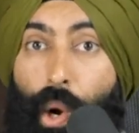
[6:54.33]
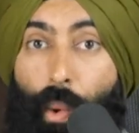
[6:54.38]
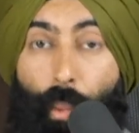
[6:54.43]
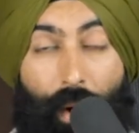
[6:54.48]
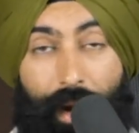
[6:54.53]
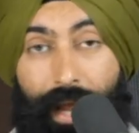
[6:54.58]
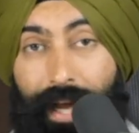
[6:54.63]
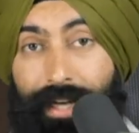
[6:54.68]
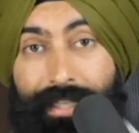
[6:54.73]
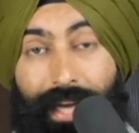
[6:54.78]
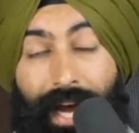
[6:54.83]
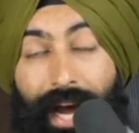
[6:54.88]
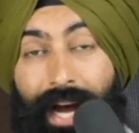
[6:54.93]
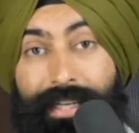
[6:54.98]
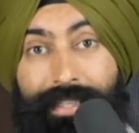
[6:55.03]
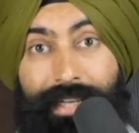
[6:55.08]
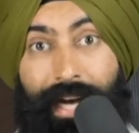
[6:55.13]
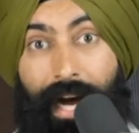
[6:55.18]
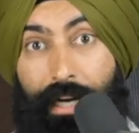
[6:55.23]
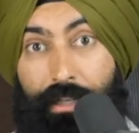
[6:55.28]
We're not
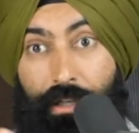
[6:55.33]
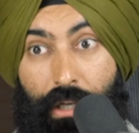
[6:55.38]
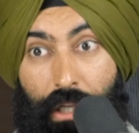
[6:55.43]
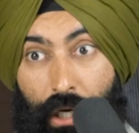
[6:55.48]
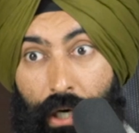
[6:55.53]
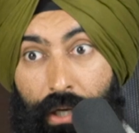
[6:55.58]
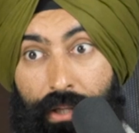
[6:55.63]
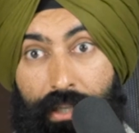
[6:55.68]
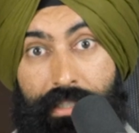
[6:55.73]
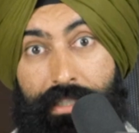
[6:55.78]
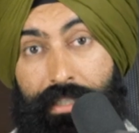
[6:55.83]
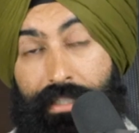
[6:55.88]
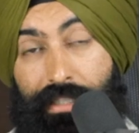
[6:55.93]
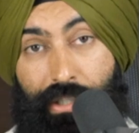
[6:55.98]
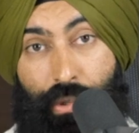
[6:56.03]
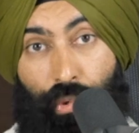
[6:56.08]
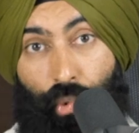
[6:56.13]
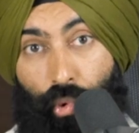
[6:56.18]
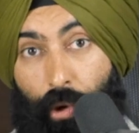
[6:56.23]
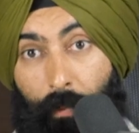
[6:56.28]
taught how to learn this in
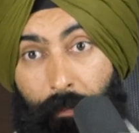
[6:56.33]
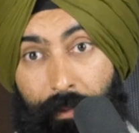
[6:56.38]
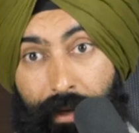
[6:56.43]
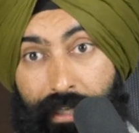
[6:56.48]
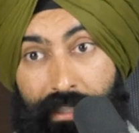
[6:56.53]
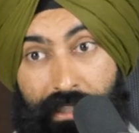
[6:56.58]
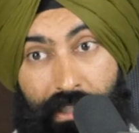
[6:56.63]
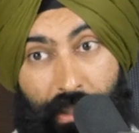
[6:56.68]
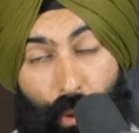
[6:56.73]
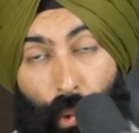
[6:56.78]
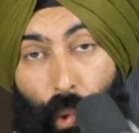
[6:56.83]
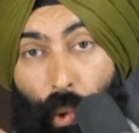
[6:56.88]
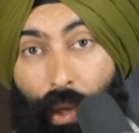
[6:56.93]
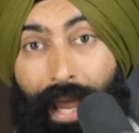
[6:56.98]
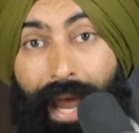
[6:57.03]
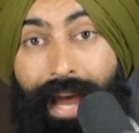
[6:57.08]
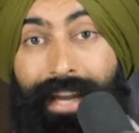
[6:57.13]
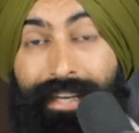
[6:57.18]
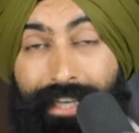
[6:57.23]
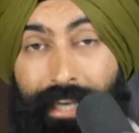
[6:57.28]
school because school
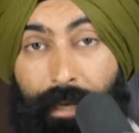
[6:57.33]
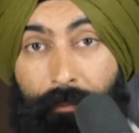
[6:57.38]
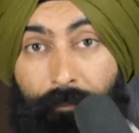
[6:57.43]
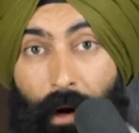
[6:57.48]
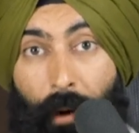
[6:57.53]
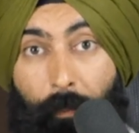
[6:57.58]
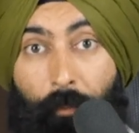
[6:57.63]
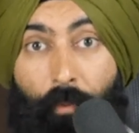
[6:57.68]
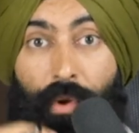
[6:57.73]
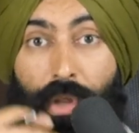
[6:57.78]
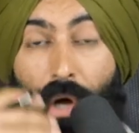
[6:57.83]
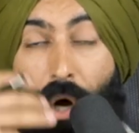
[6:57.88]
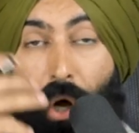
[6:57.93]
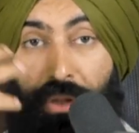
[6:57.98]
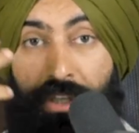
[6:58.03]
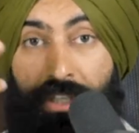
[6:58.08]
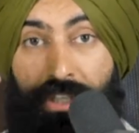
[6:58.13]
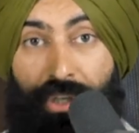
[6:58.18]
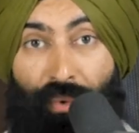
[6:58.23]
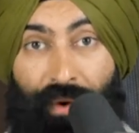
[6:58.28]
can't keep up with all
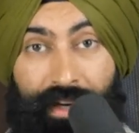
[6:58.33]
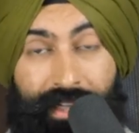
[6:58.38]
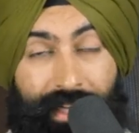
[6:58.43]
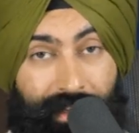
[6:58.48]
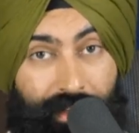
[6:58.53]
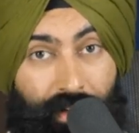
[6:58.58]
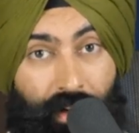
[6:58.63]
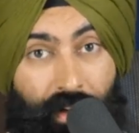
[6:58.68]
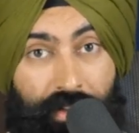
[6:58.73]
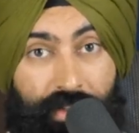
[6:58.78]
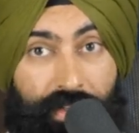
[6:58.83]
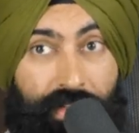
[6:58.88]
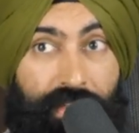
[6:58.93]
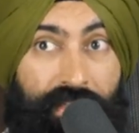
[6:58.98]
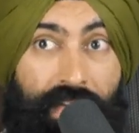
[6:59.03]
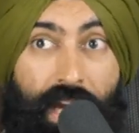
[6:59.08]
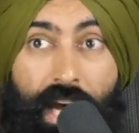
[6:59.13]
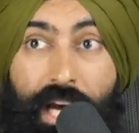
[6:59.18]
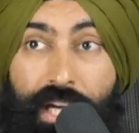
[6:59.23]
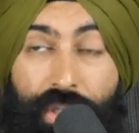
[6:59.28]
these growing technologies.